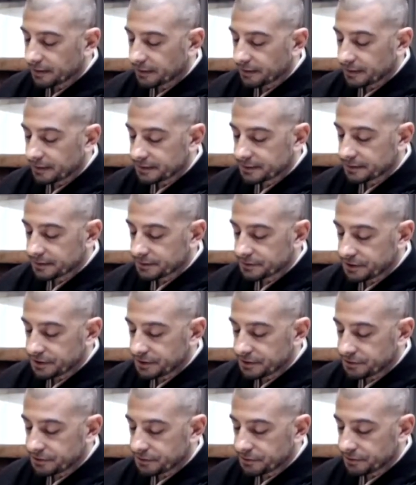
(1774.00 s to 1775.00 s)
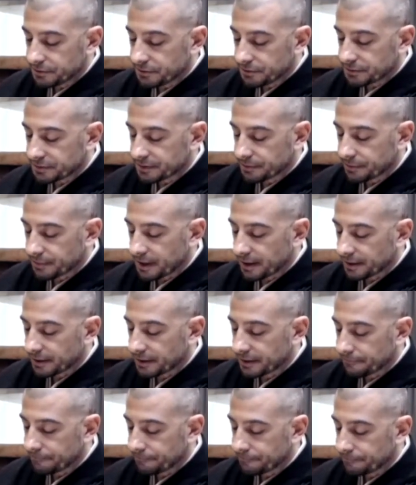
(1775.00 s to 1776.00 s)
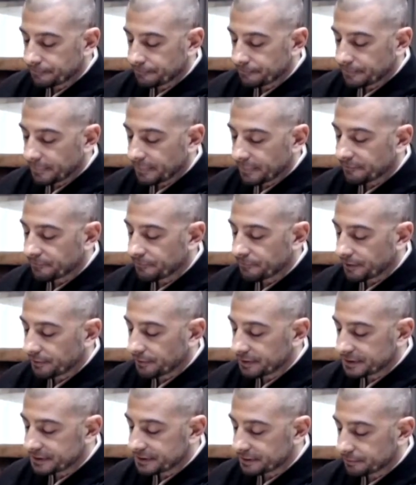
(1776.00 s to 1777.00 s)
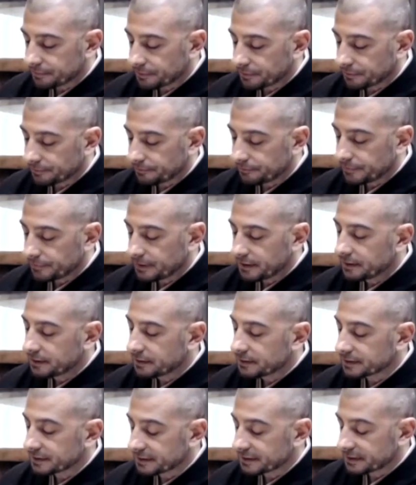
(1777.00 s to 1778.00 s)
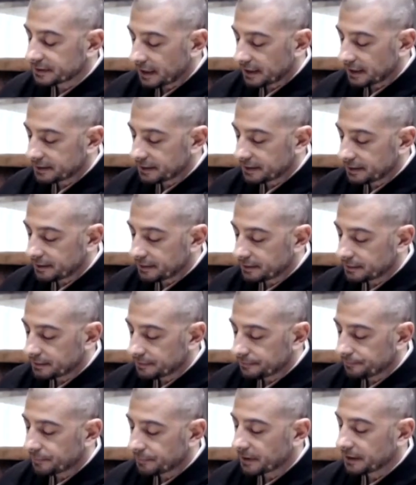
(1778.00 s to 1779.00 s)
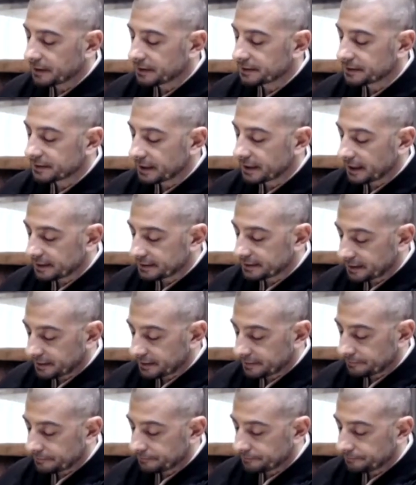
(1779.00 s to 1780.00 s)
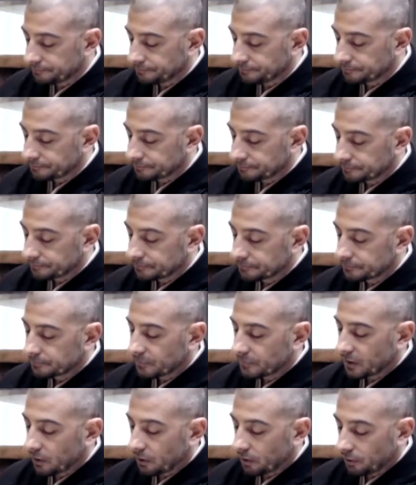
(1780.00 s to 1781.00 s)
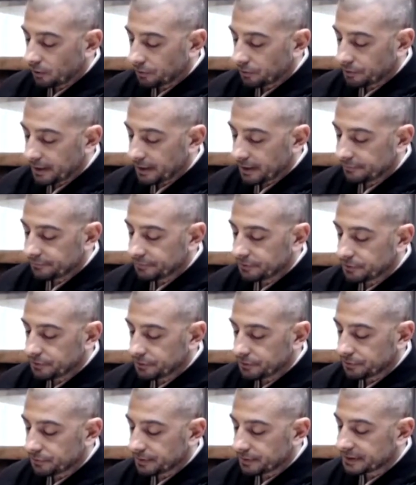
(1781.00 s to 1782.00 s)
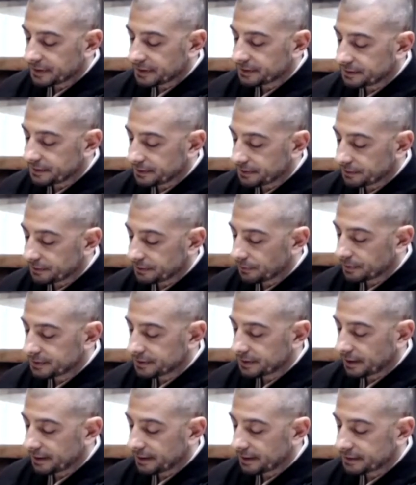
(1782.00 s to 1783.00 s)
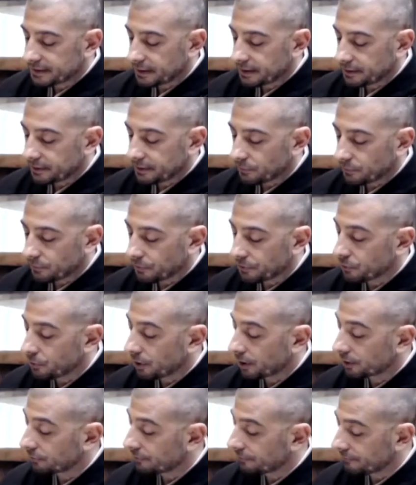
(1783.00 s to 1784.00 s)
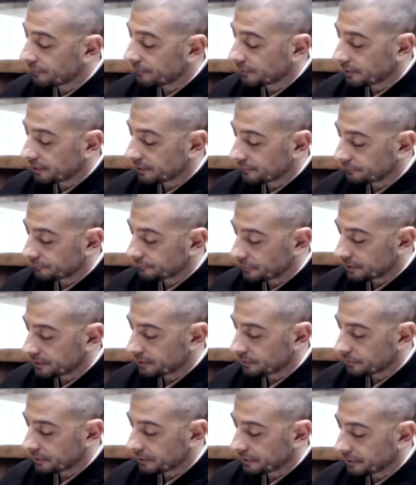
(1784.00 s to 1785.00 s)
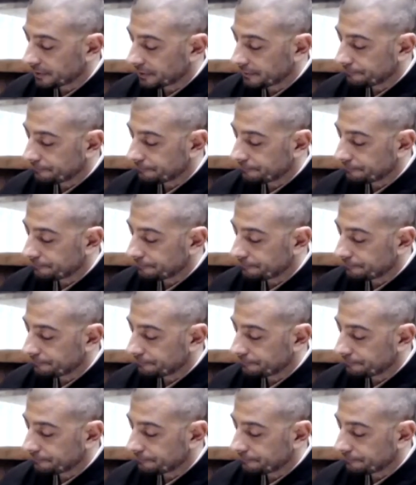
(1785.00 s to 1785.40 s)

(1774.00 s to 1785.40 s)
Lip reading: This is Jijuyu Samadhi. Very simple. Zazen is Zazen. All you have to do is deal with Zazen when you are confronted with it.